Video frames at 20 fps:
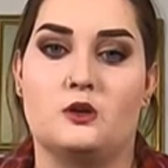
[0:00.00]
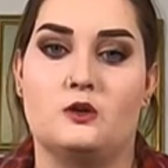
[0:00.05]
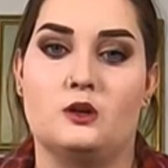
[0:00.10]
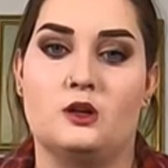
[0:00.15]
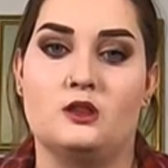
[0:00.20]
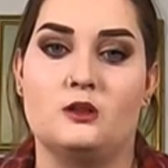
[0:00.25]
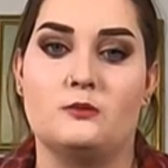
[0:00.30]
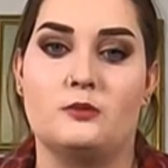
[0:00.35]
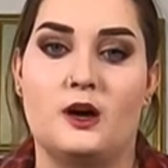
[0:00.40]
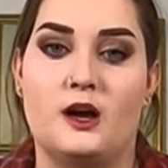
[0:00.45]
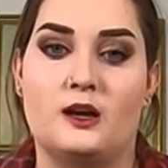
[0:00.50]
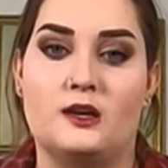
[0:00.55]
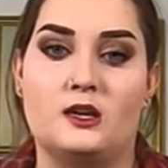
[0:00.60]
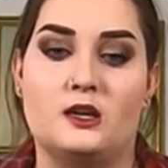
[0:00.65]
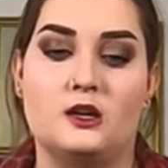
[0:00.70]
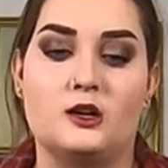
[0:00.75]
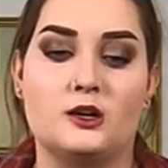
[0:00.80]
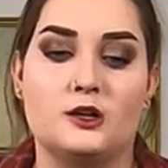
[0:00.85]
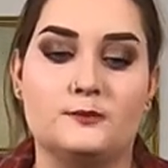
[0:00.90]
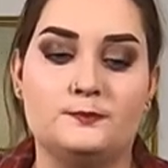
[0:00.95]
going on the back
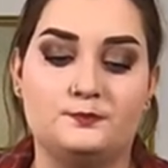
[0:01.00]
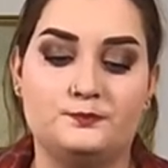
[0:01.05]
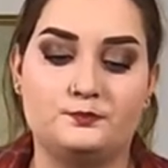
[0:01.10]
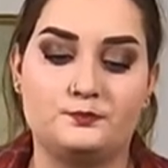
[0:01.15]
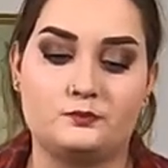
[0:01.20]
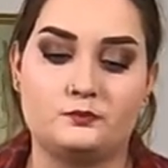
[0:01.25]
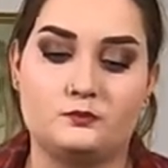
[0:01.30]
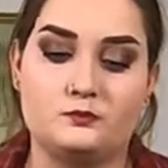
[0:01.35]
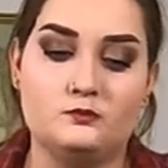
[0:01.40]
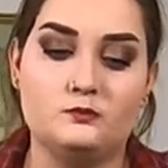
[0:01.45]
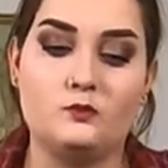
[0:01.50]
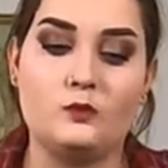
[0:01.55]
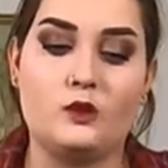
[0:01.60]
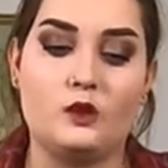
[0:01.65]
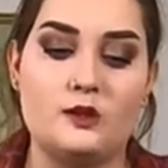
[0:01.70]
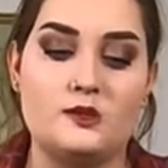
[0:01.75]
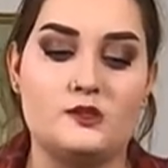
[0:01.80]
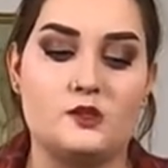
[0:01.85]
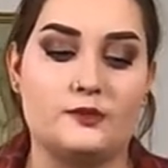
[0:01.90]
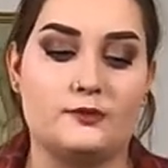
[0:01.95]
here.
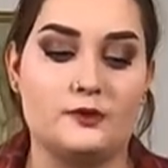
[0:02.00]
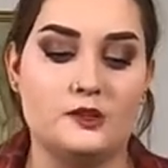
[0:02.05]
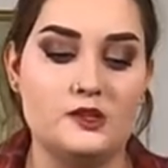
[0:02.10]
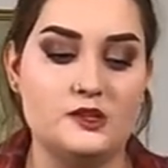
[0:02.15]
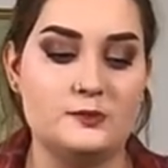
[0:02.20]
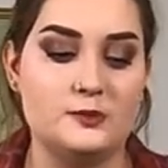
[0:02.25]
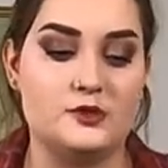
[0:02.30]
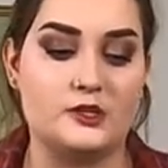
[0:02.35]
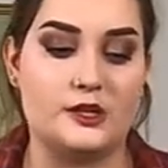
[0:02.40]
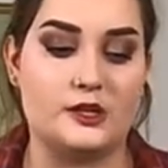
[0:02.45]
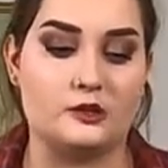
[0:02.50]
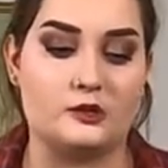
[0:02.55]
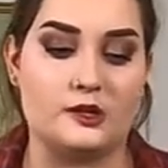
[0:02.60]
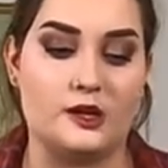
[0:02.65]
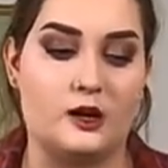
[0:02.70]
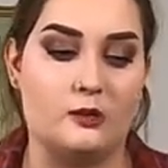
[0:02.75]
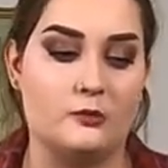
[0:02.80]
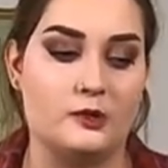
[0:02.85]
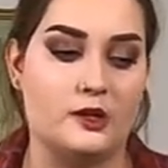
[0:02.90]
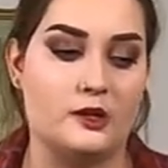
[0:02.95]
So for this particular
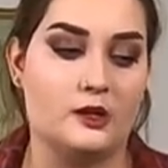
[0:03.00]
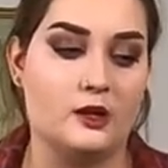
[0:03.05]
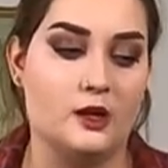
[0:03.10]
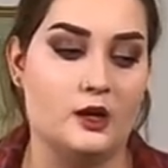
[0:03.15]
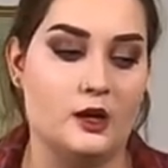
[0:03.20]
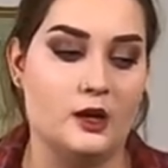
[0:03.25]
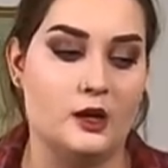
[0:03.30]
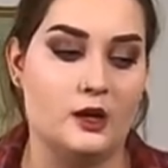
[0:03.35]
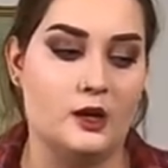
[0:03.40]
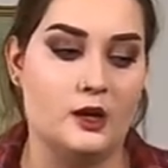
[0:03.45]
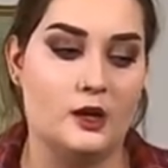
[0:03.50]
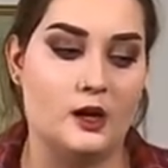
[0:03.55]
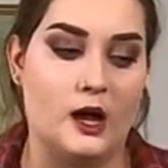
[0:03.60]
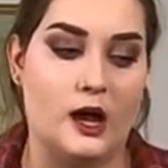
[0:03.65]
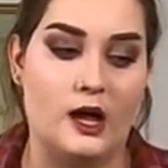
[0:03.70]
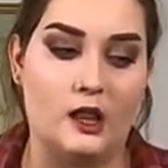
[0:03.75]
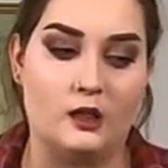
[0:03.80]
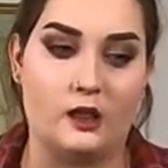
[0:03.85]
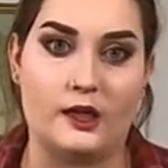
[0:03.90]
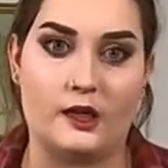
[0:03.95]
helmet,
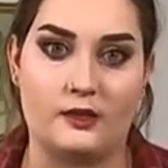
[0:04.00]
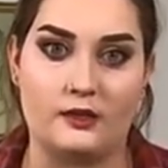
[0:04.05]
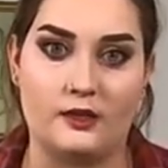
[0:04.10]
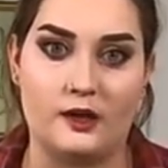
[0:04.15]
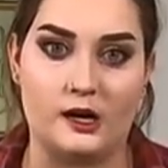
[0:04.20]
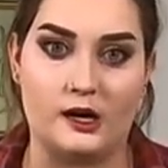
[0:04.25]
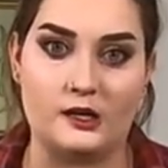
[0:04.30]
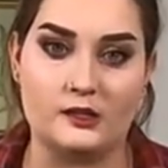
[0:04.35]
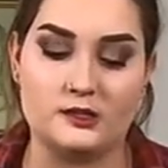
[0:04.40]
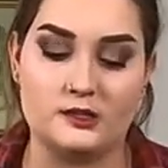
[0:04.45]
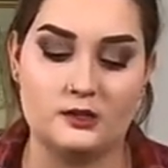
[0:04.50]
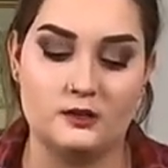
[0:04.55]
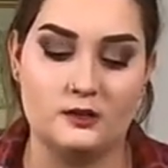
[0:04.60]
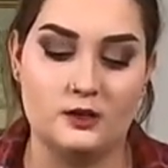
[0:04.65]
I like that.